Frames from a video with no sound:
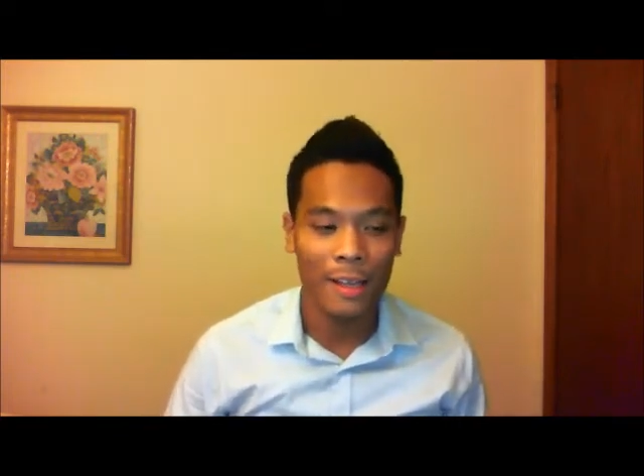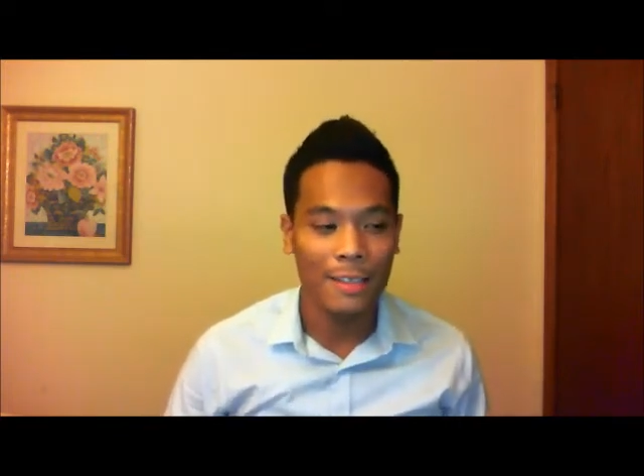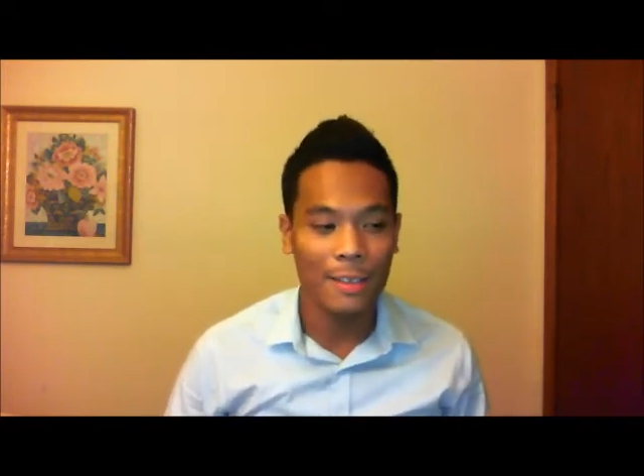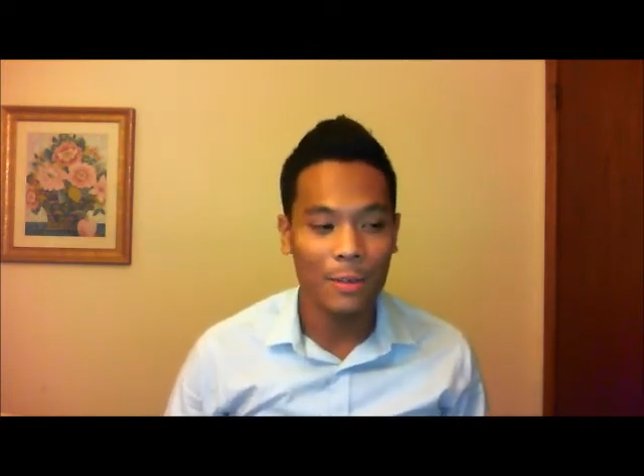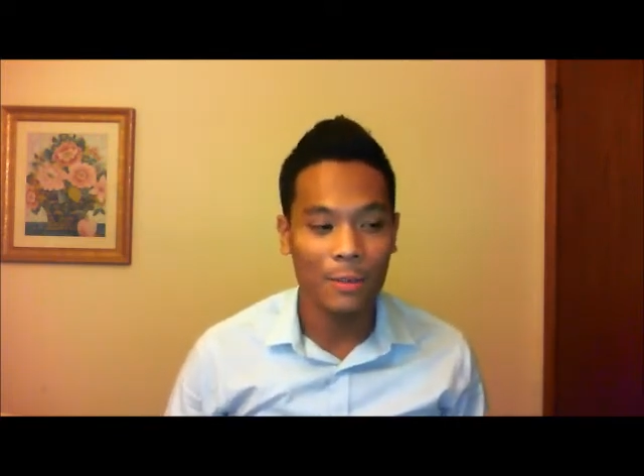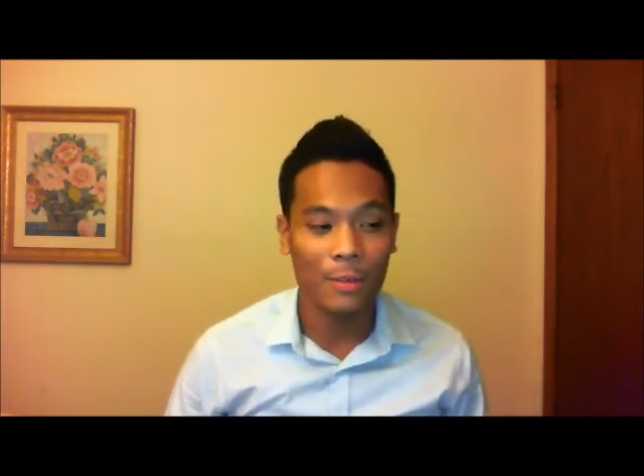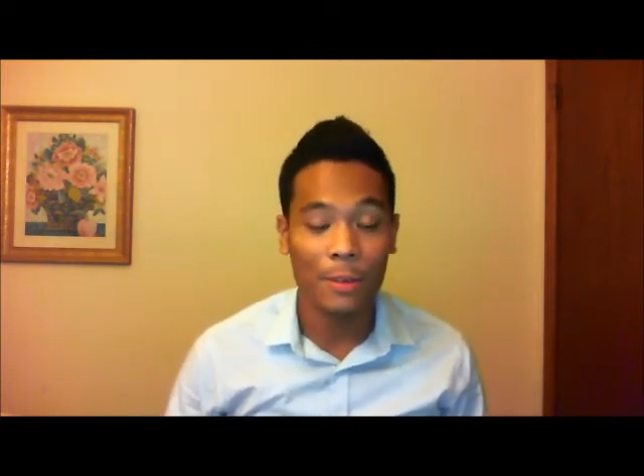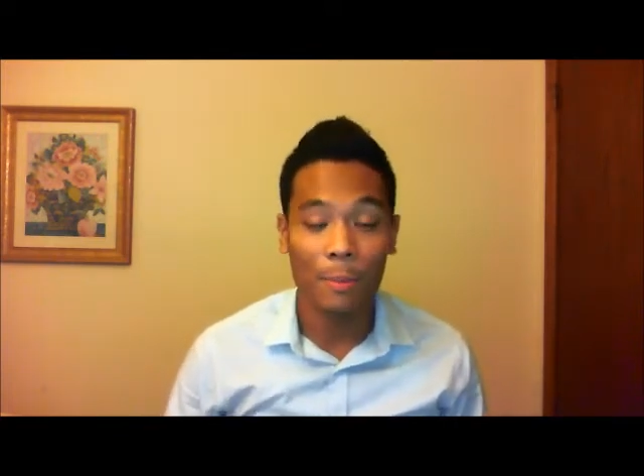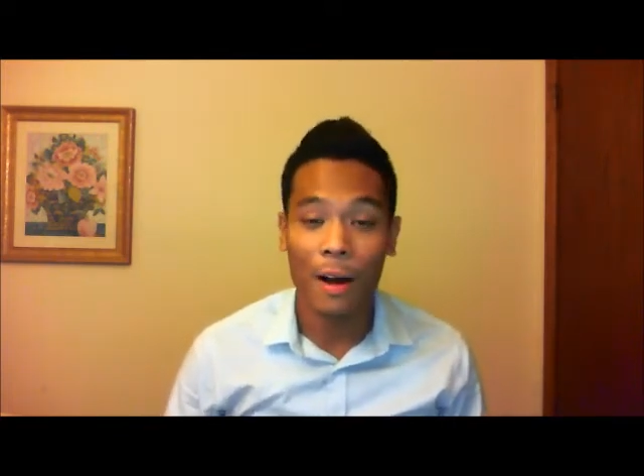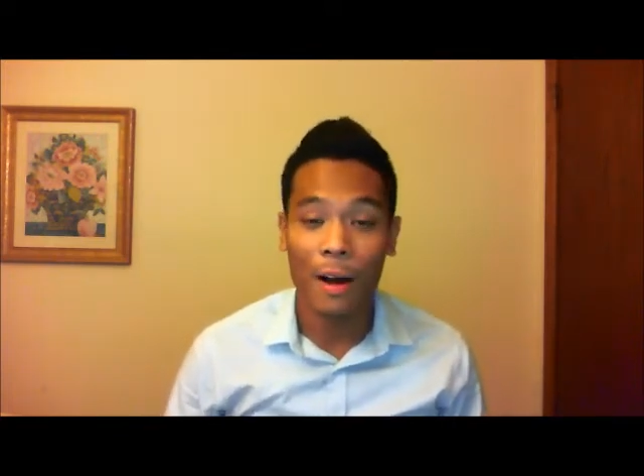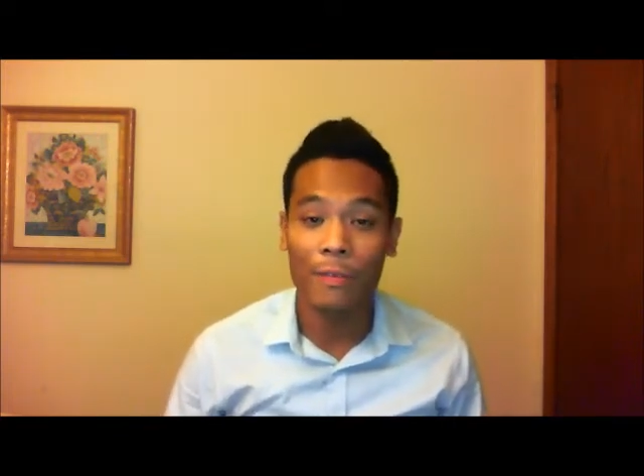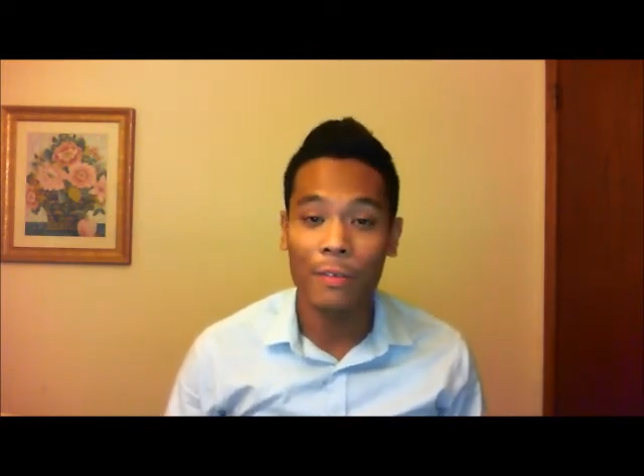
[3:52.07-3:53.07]
to host the
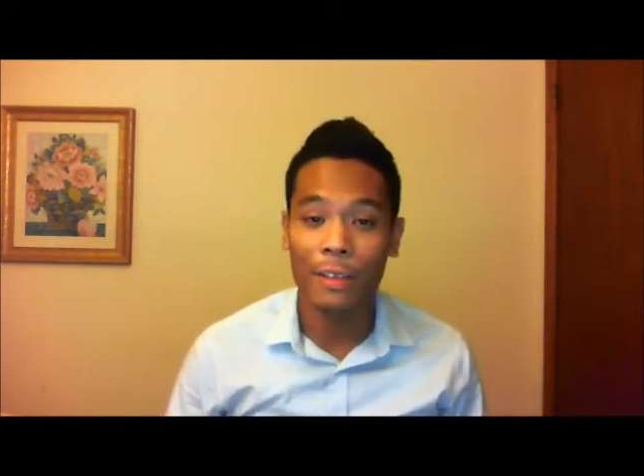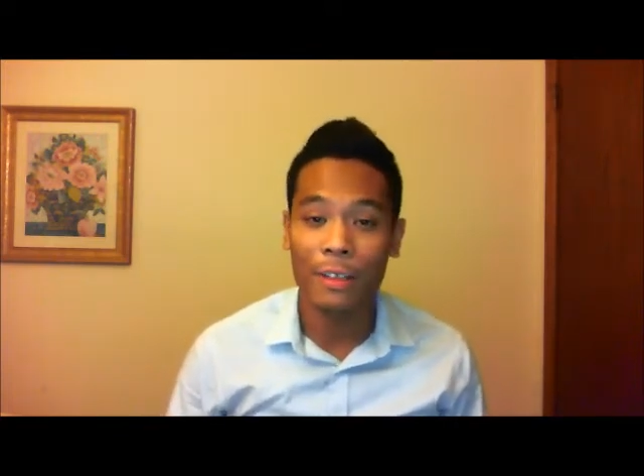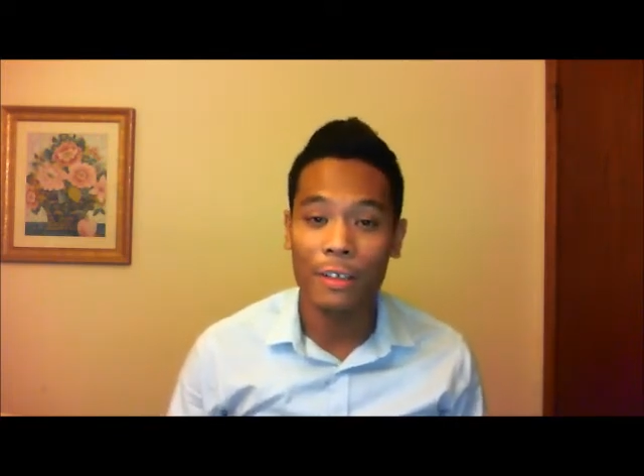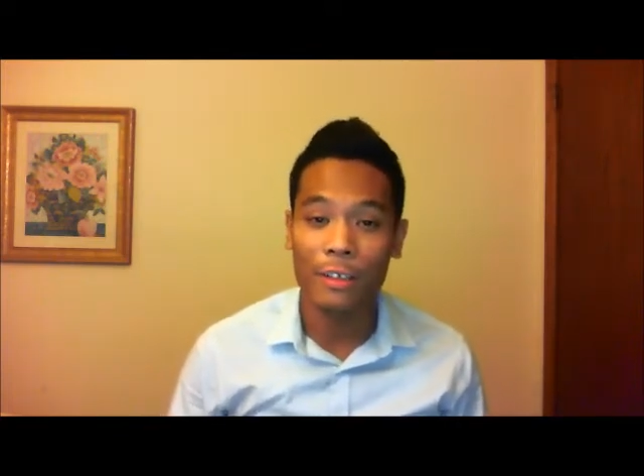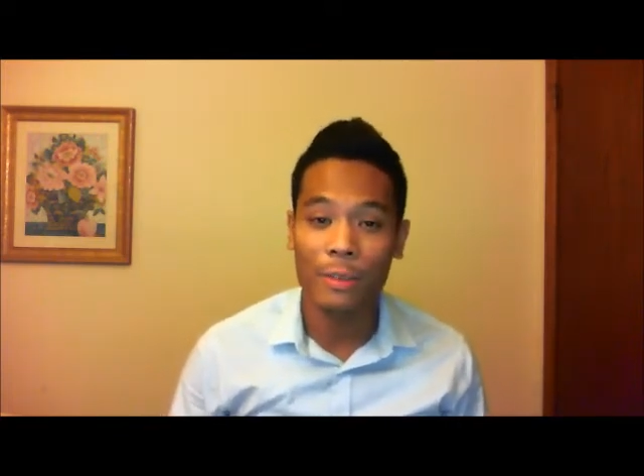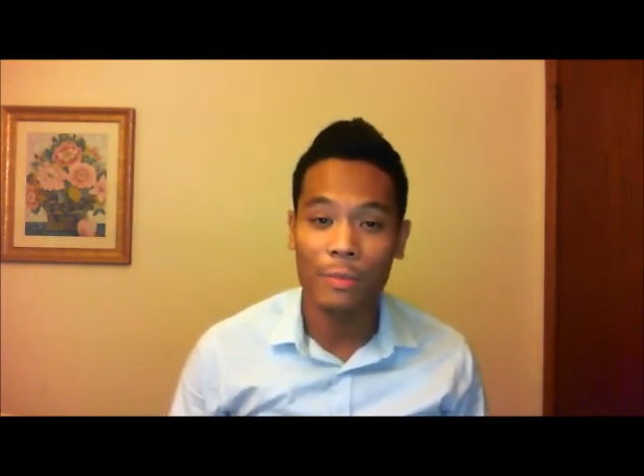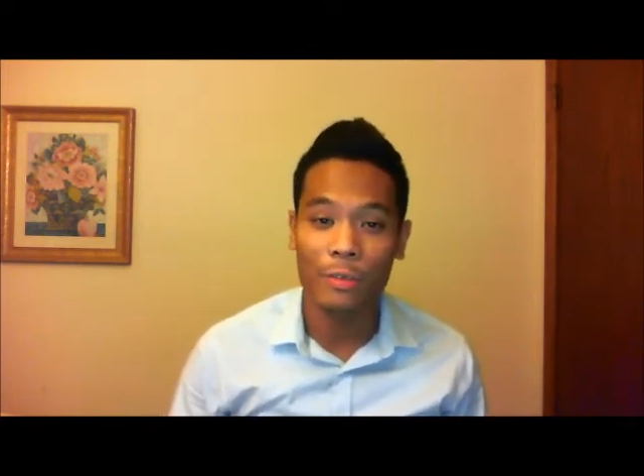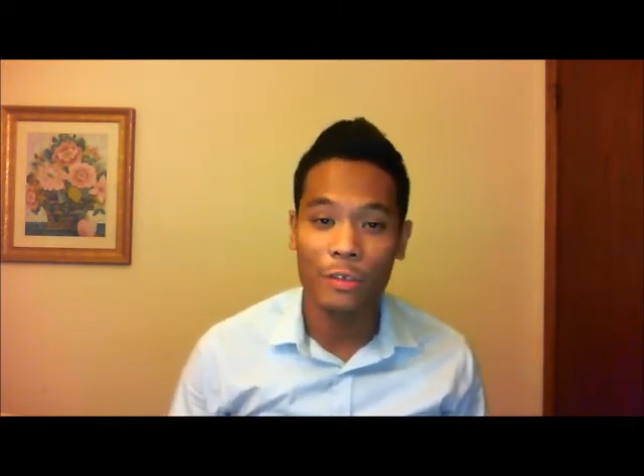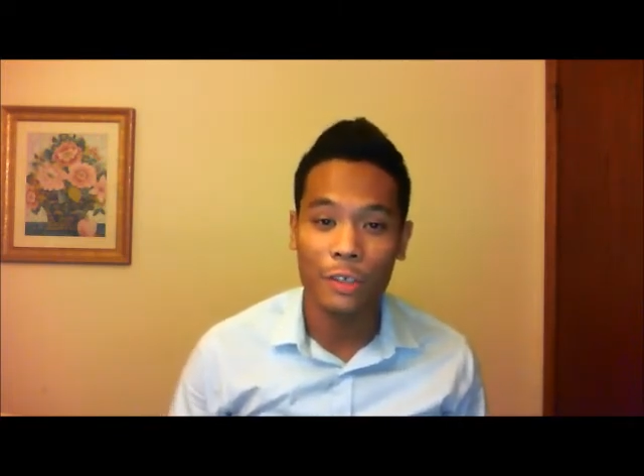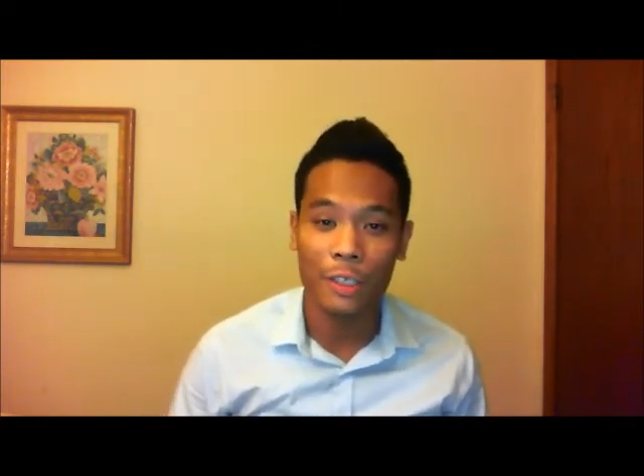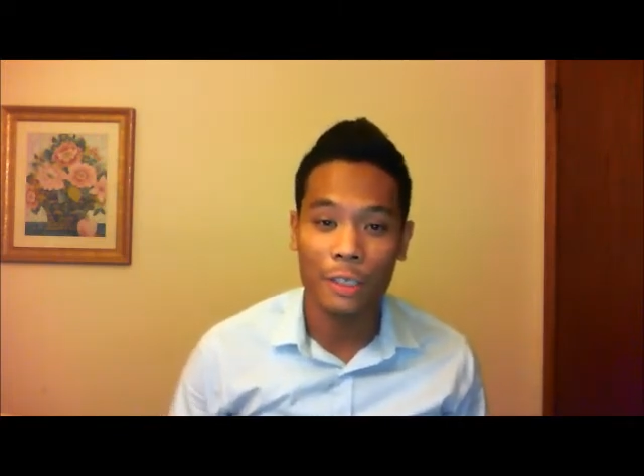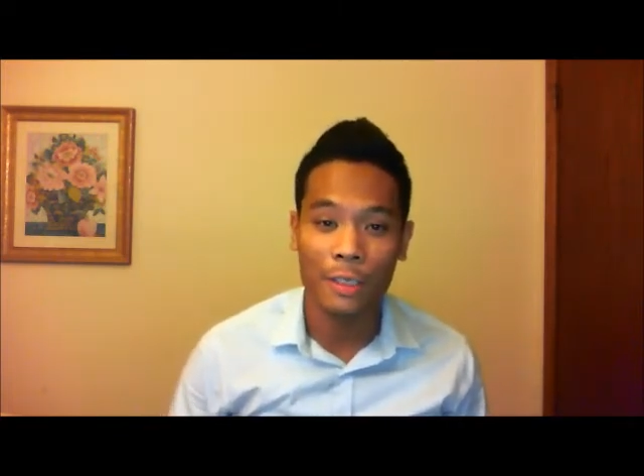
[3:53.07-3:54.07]
Mafa Leadership
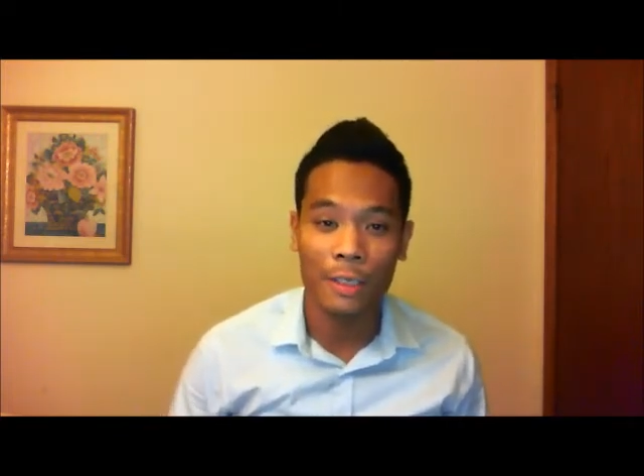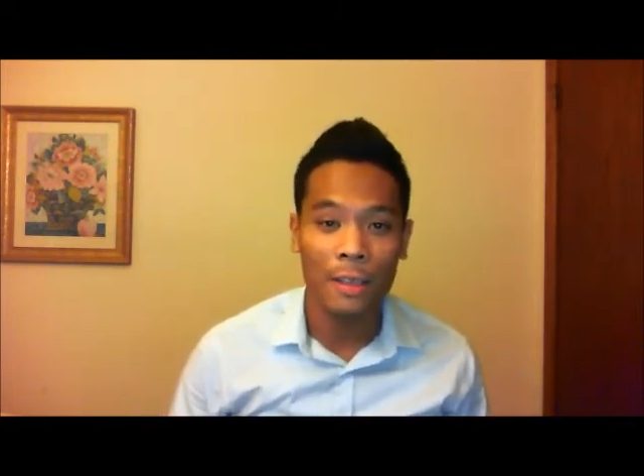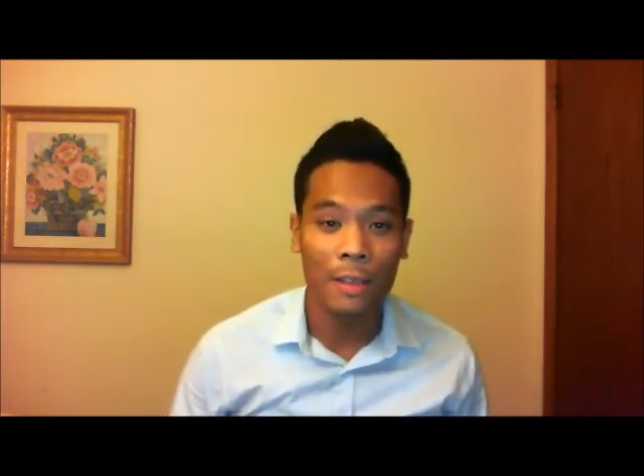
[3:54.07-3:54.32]
Retreat,